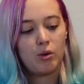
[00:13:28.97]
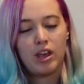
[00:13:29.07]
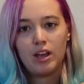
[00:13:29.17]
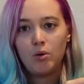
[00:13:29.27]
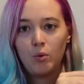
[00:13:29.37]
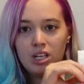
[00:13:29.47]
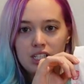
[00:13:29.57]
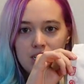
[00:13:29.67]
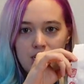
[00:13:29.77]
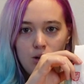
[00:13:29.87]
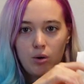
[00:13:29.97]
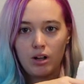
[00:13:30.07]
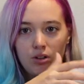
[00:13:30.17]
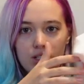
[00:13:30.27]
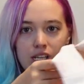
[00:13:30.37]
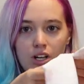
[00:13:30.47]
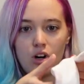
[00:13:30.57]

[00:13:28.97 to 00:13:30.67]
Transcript: can't wait to see what it looks like